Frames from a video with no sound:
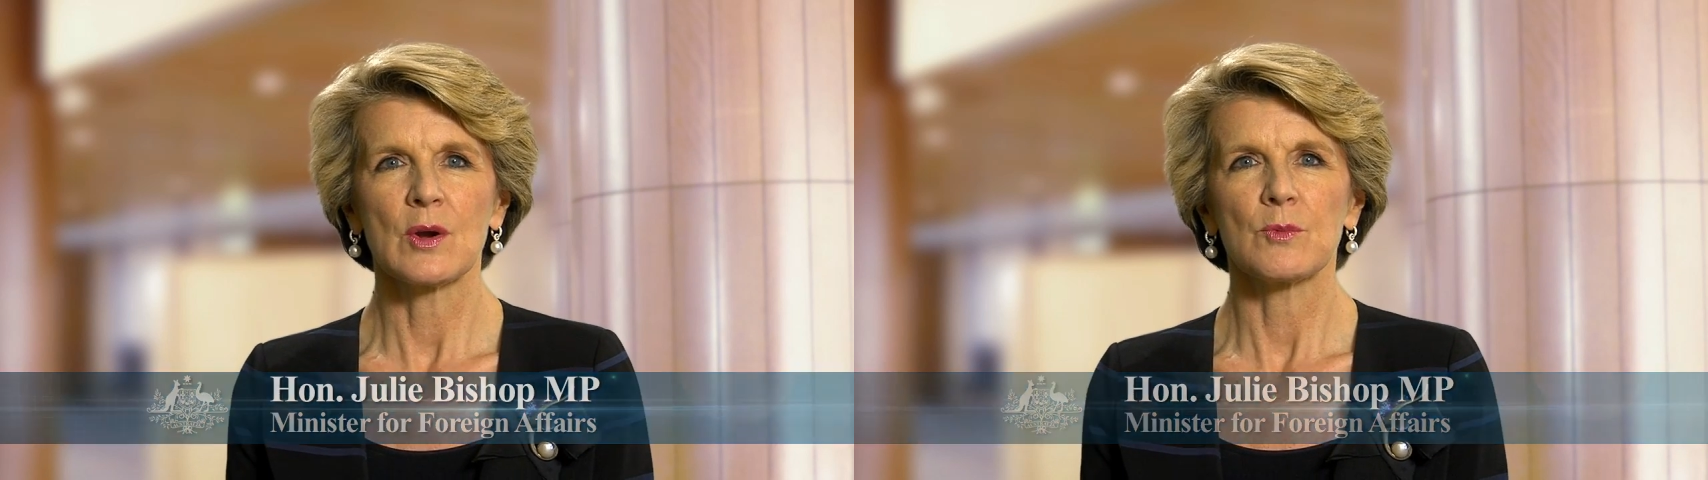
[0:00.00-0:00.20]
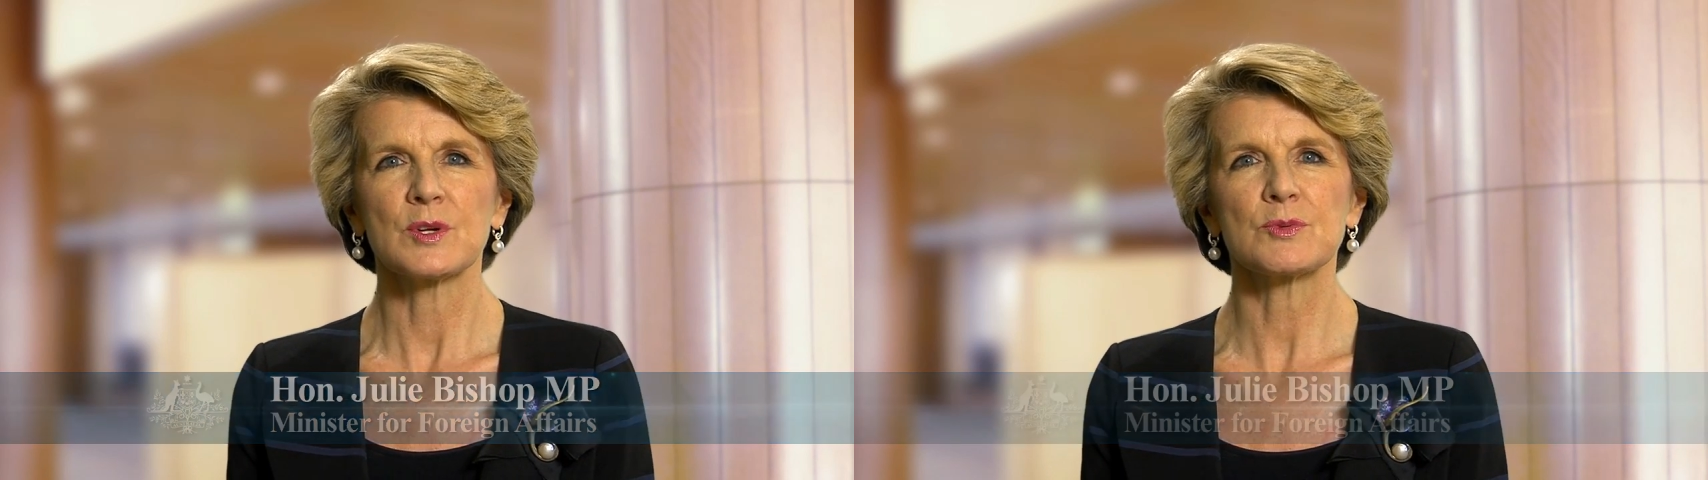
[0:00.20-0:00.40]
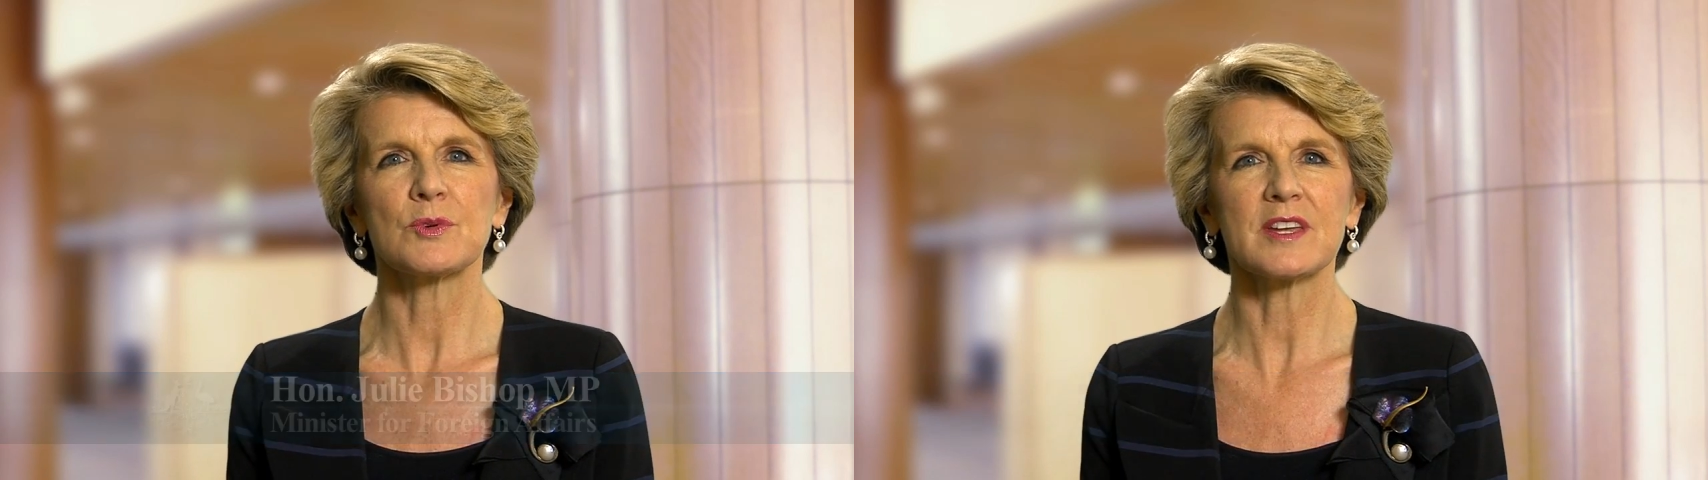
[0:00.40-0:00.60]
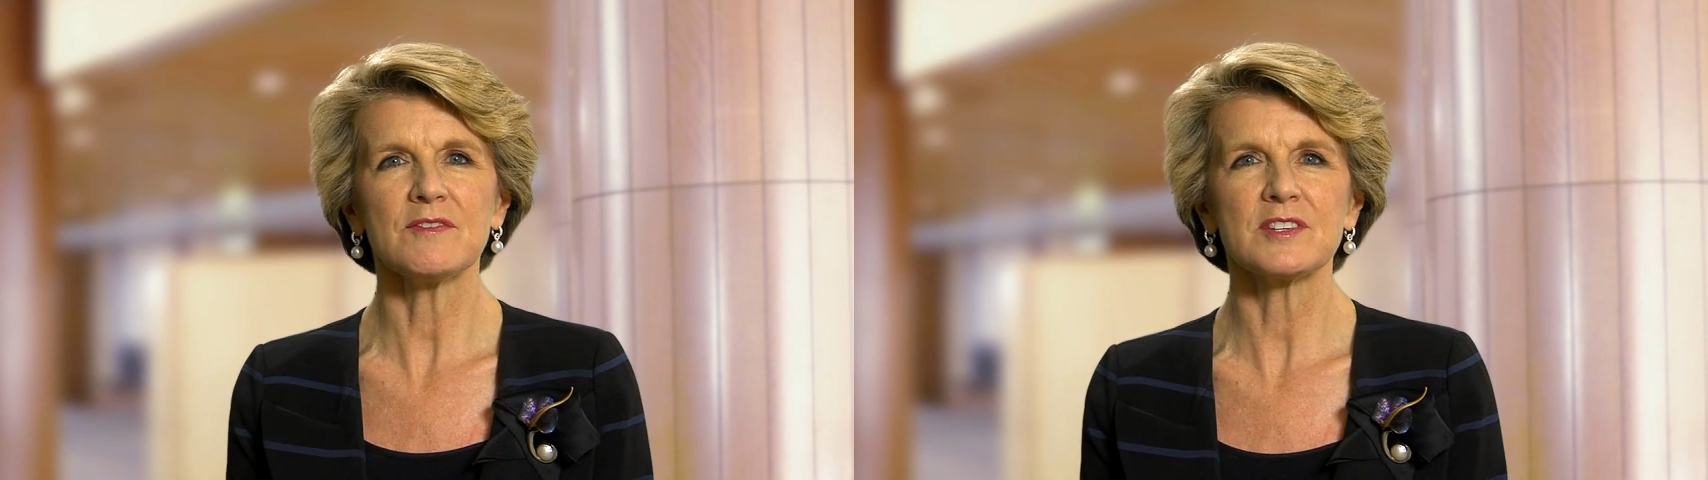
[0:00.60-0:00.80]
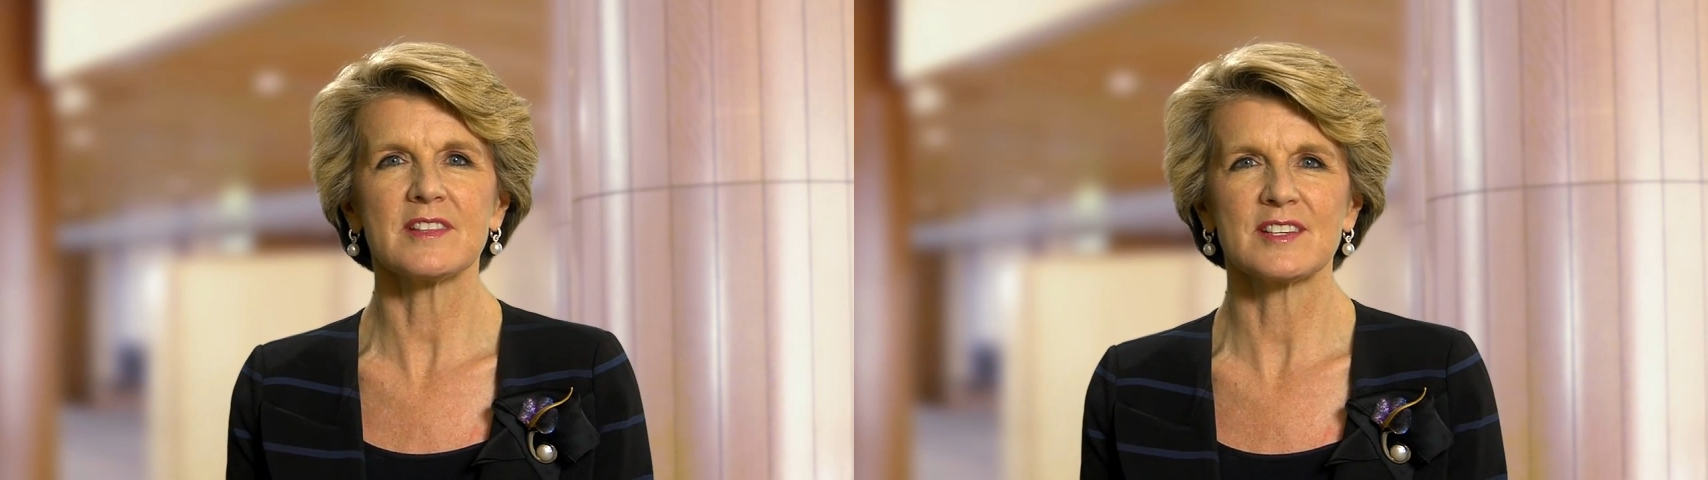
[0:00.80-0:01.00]
which will
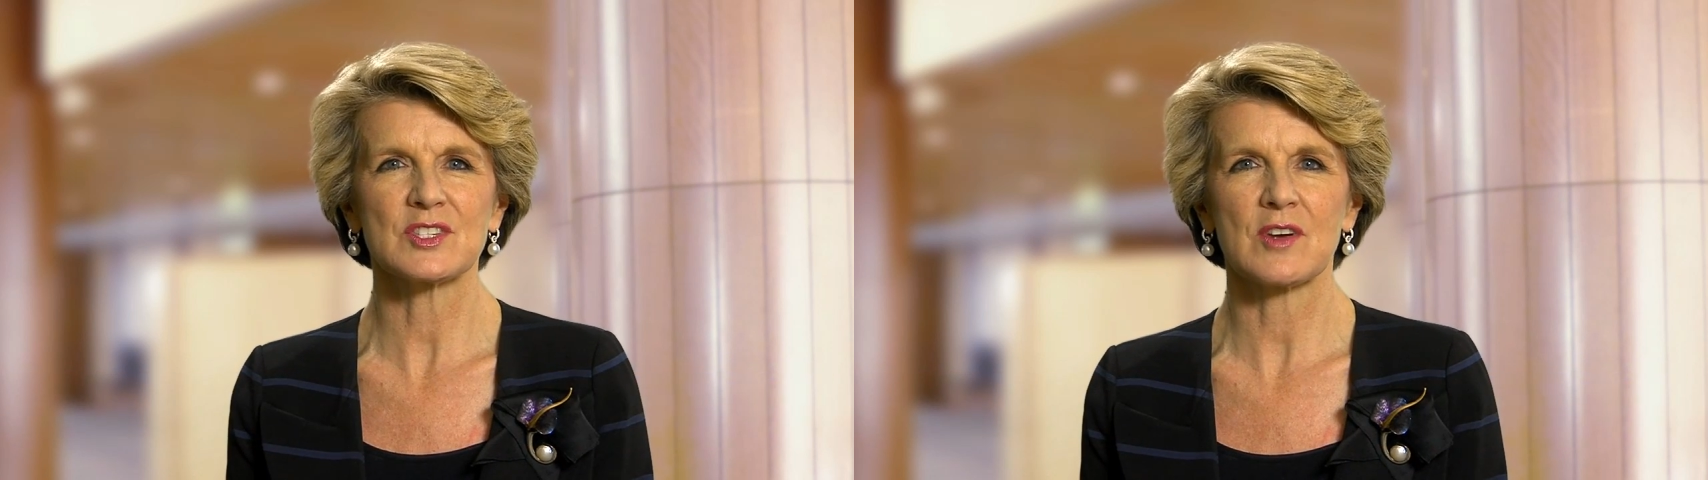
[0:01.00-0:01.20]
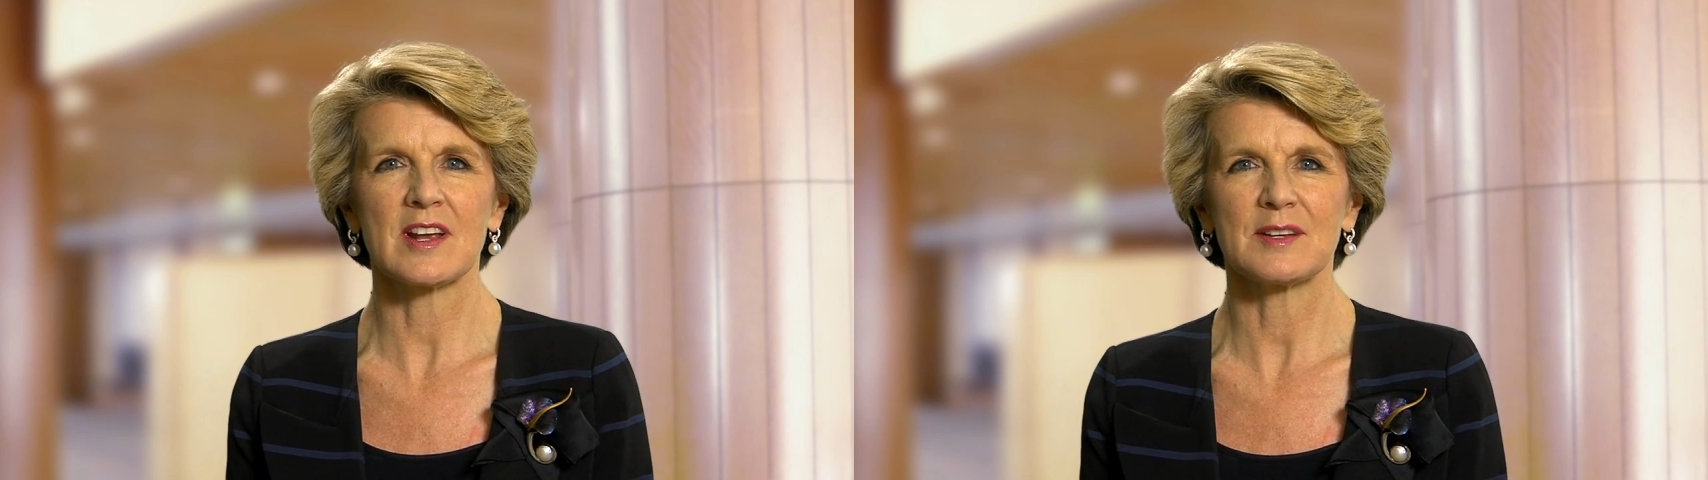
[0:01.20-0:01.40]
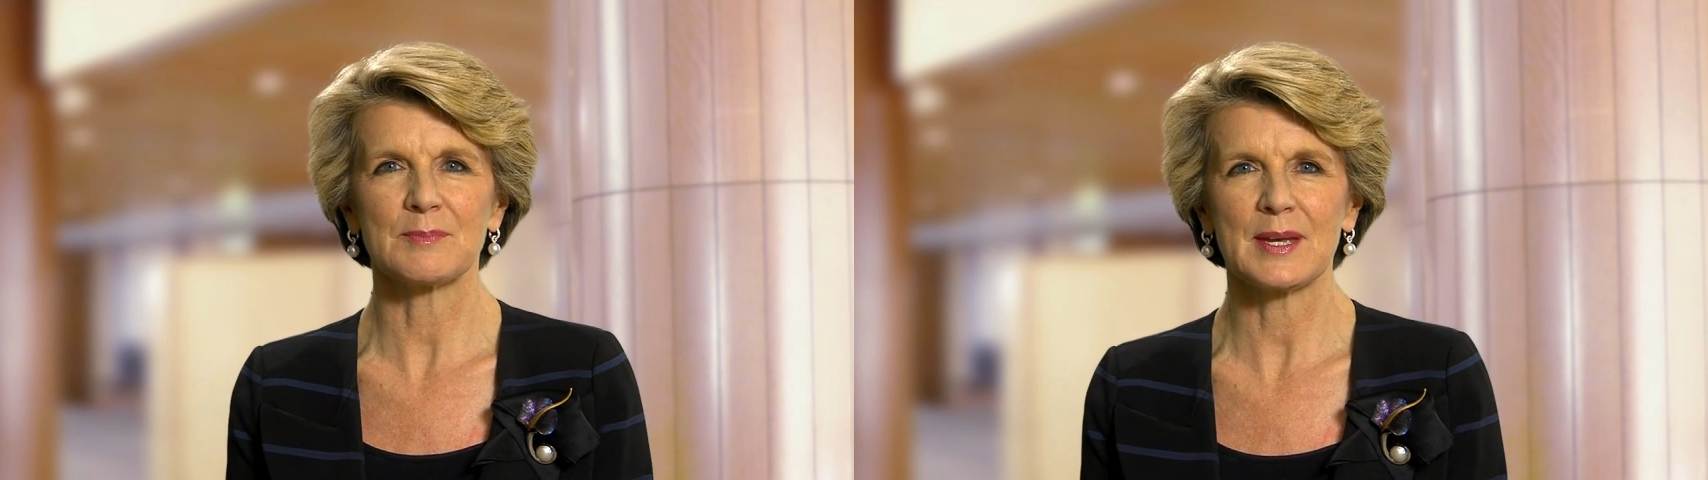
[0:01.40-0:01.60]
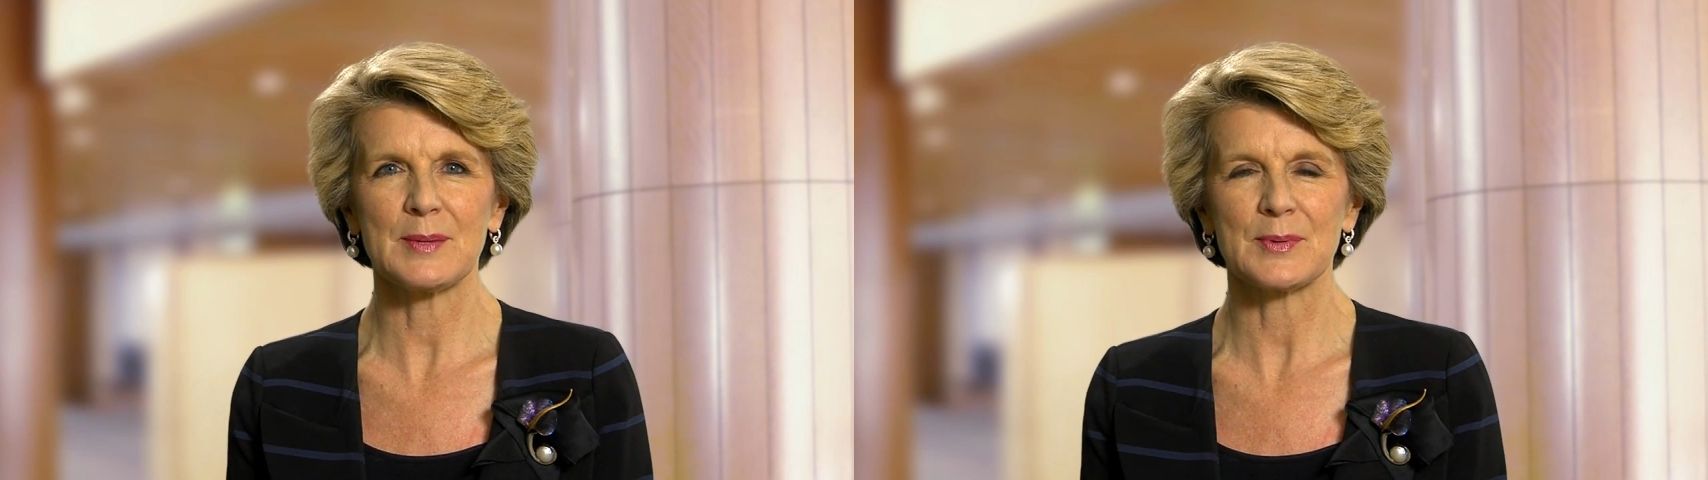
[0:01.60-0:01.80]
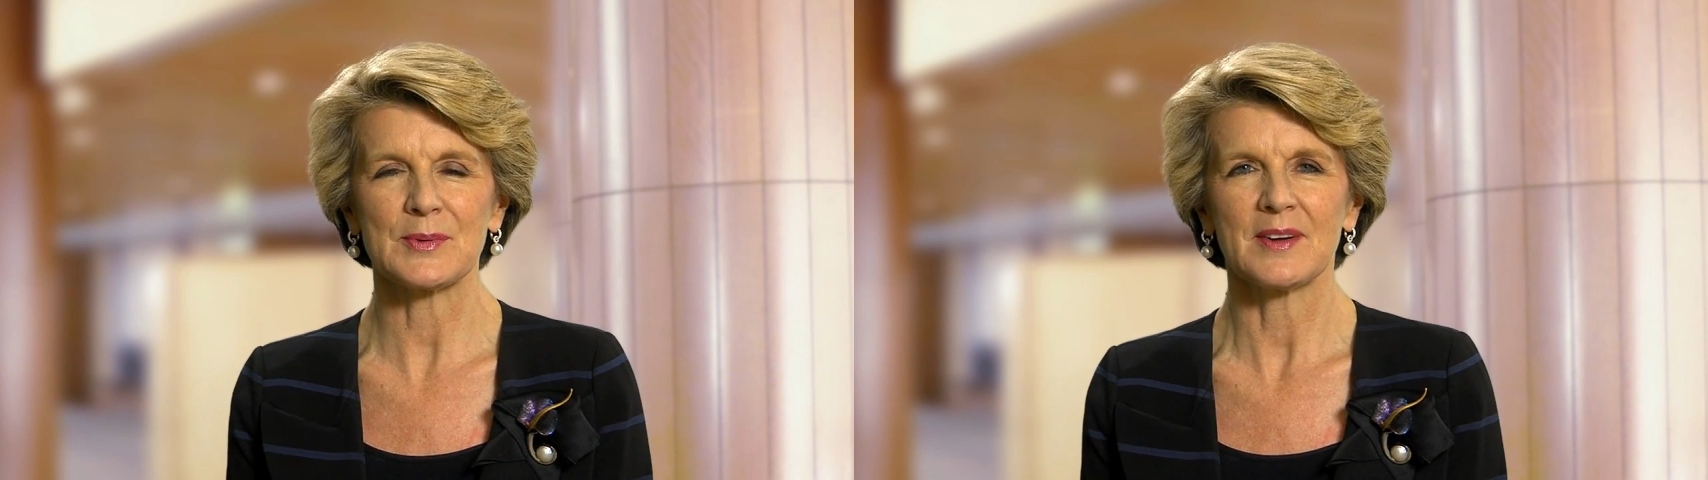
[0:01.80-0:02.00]
give to the Australian
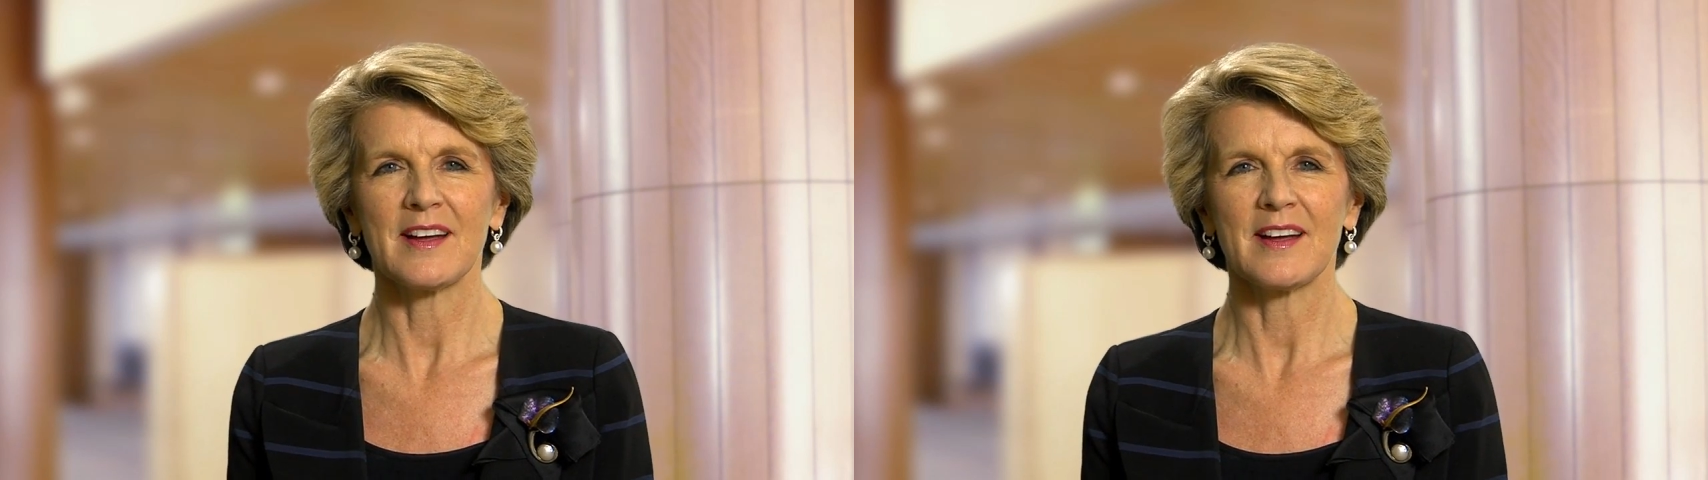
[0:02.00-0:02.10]
people